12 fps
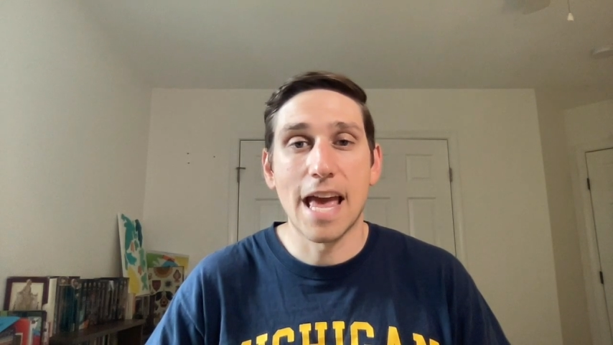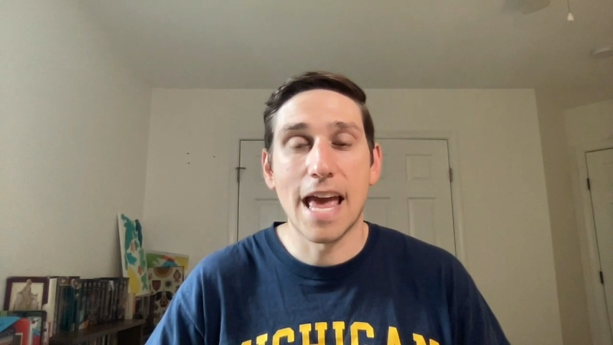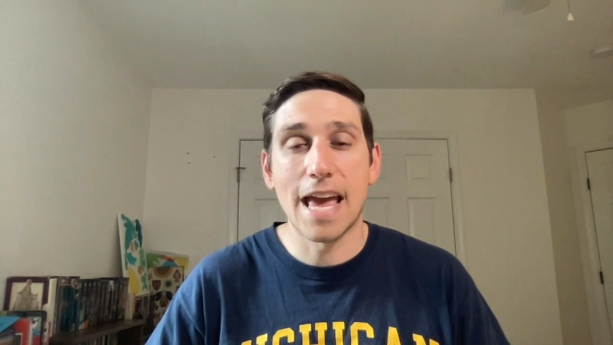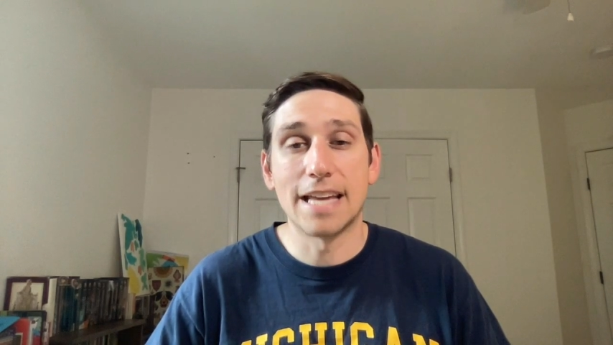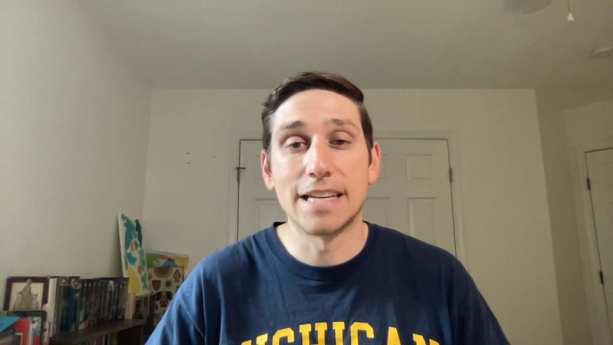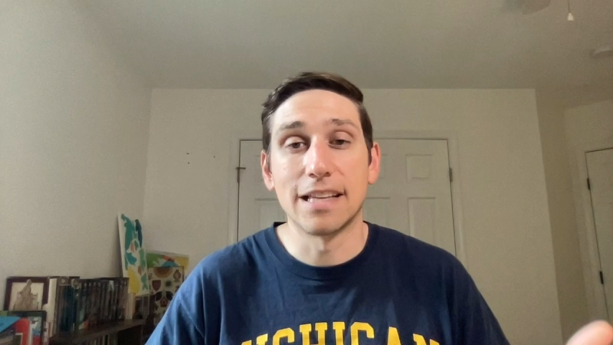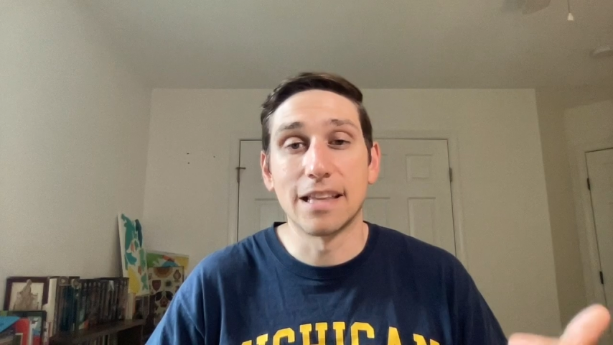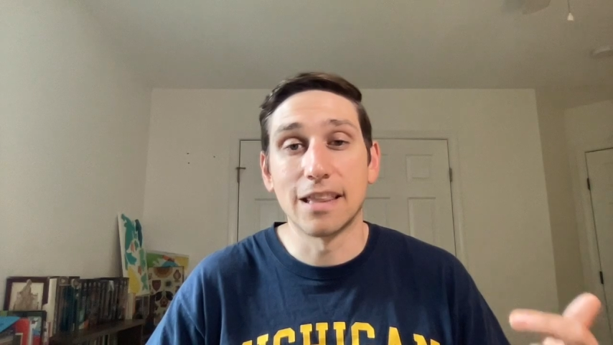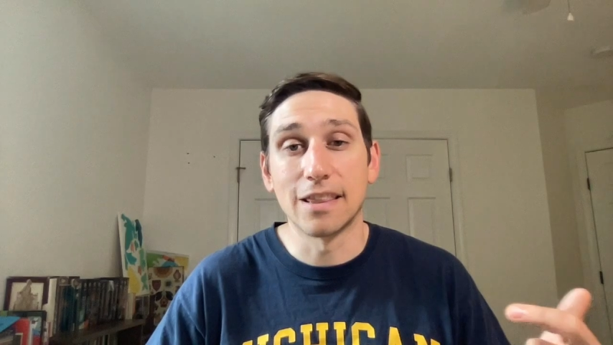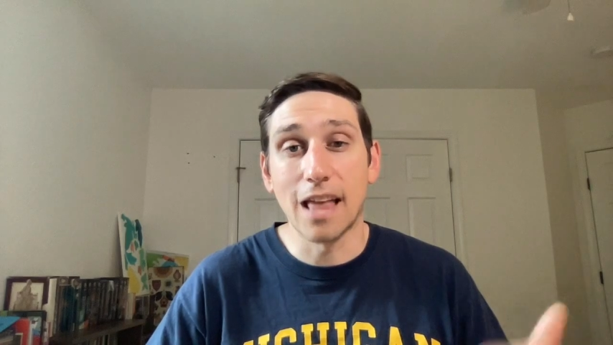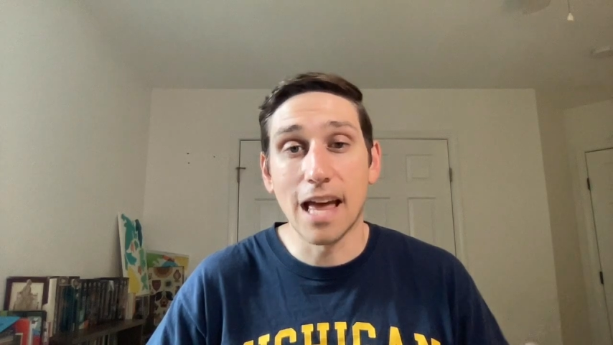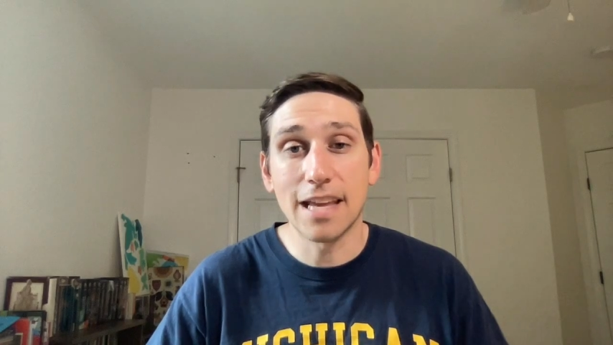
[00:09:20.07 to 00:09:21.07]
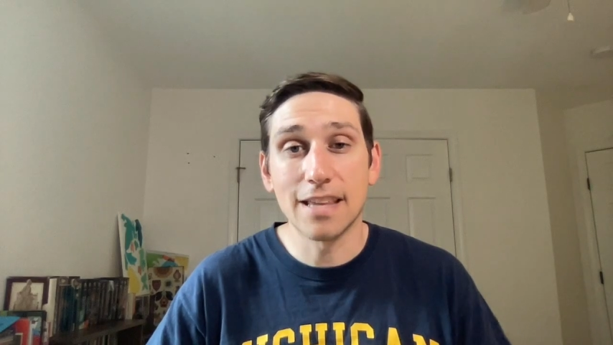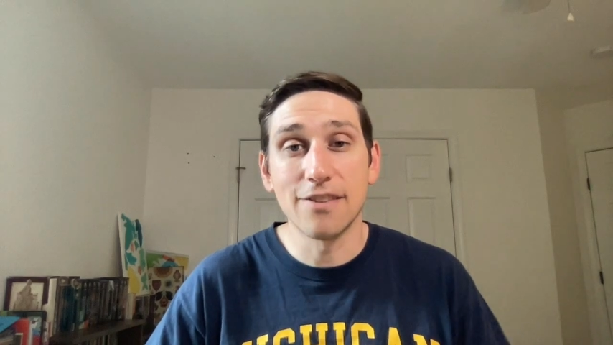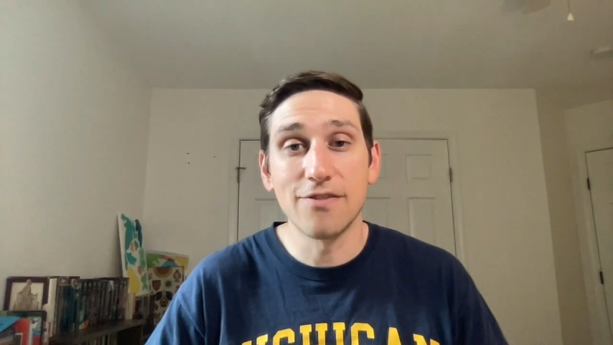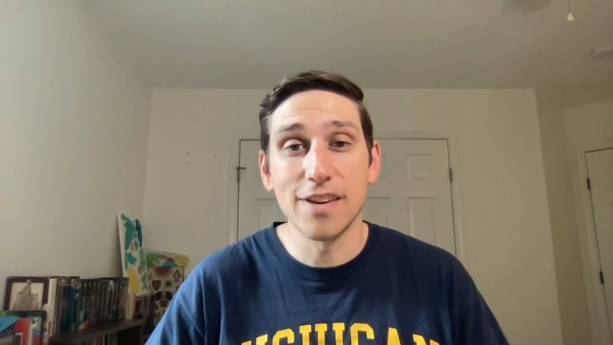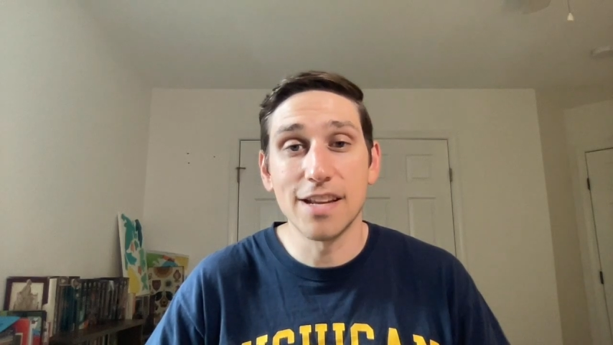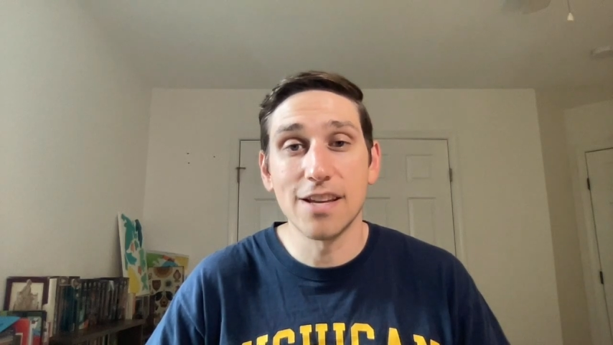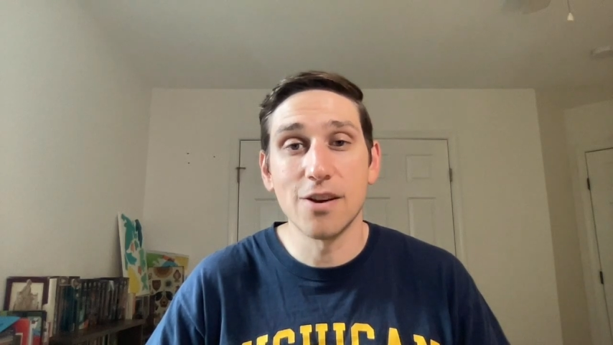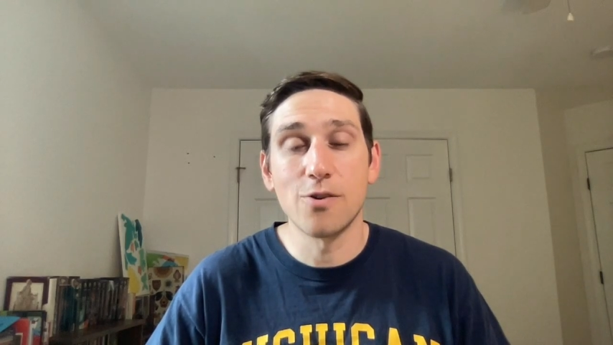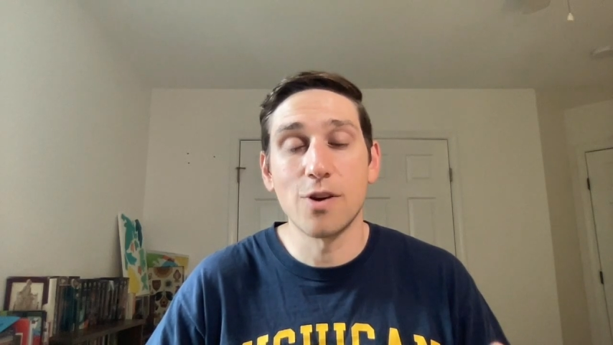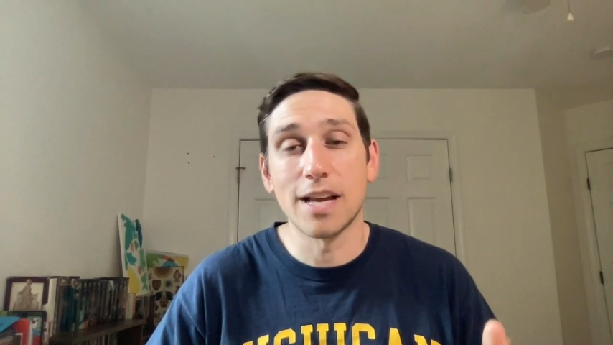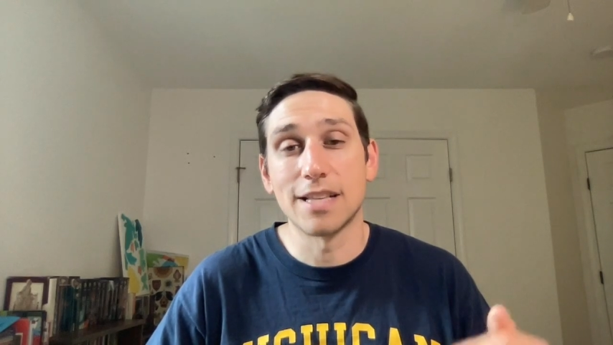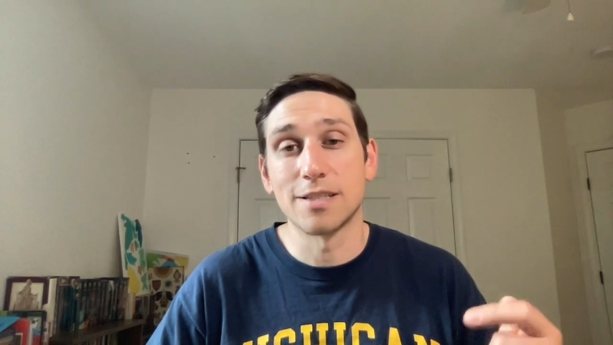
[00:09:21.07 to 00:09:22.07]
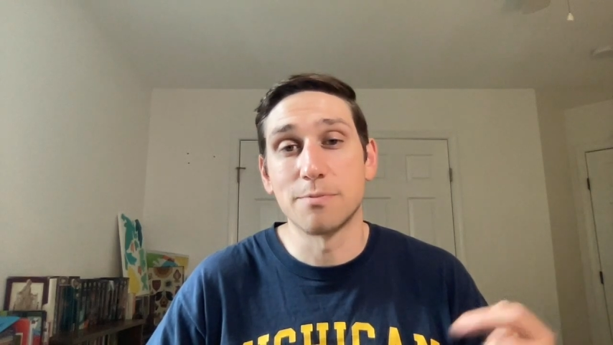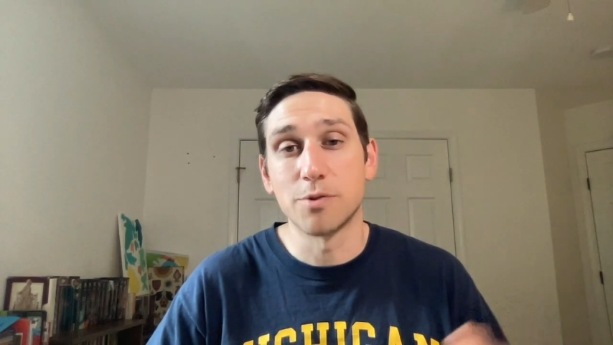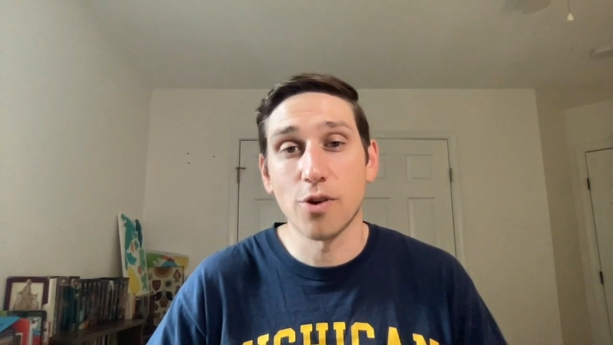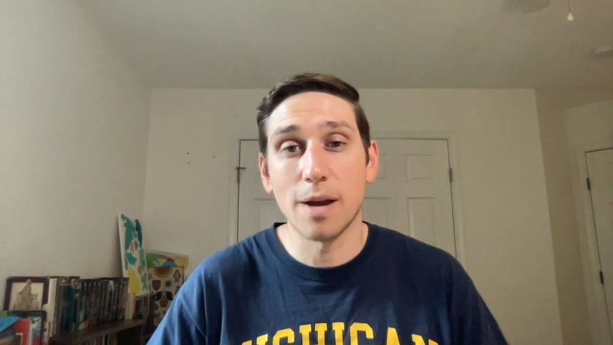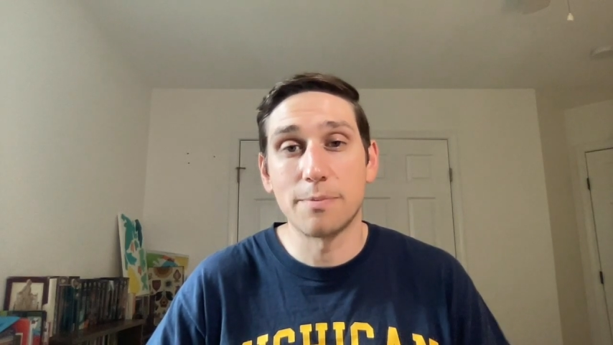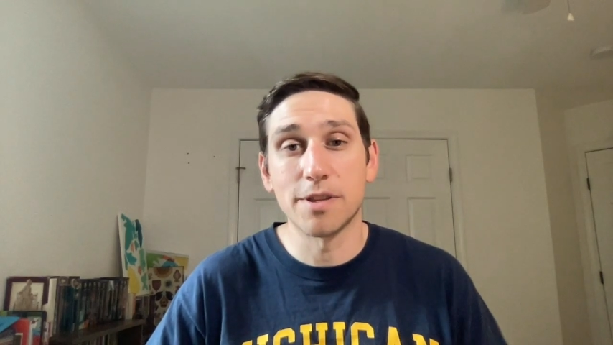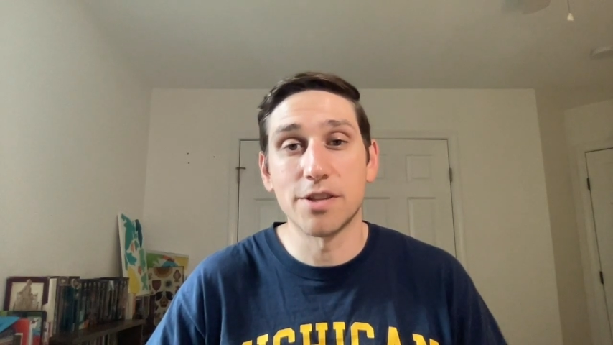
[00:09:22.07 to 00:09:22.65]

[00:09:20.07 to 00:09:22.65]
and like the video and subscribe